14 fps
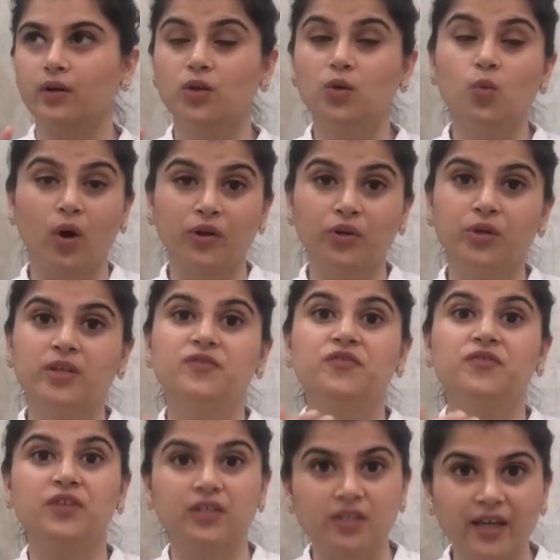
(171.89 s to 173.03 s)
you can
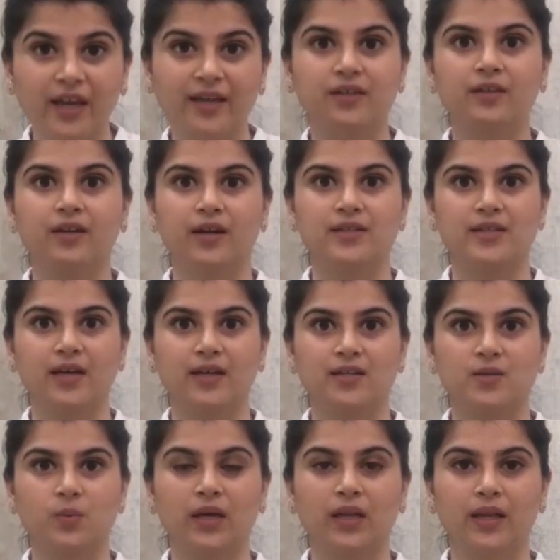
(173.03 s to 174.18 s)
further categorize that
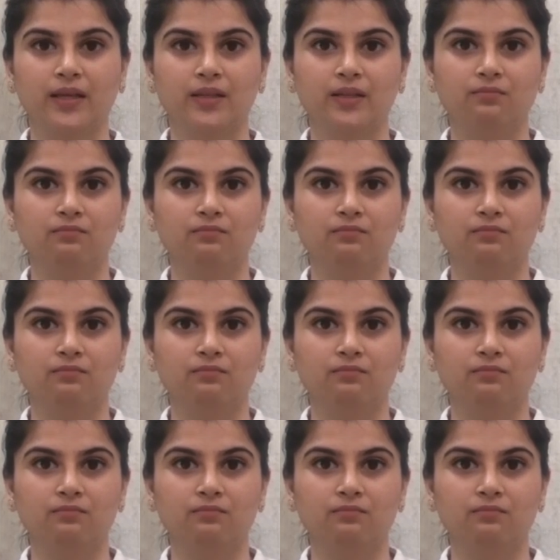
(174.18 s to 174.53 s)
as well, like